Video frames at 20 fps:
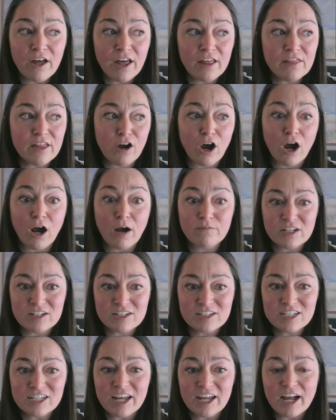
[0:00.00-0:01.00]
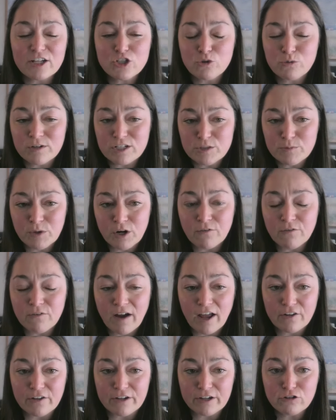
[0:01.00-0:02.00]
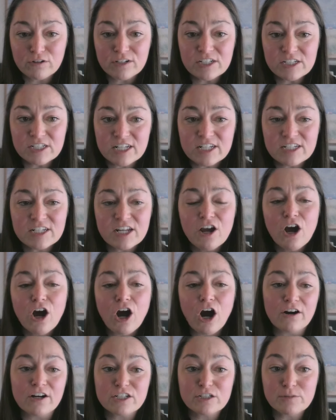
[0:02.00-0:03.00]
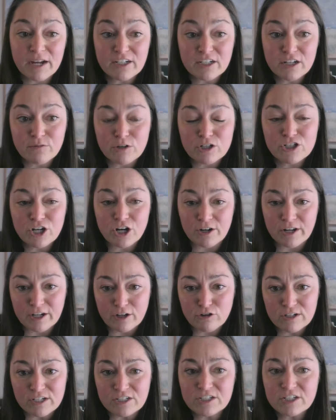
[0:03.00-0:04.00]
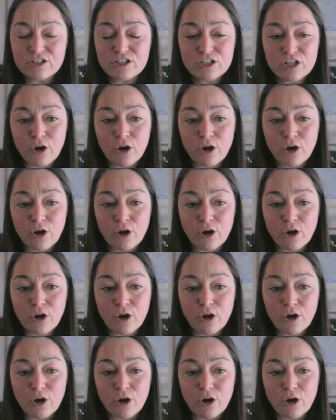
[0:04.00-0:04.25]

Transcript: And then obviously, as the risk profile increases, our expected return increases.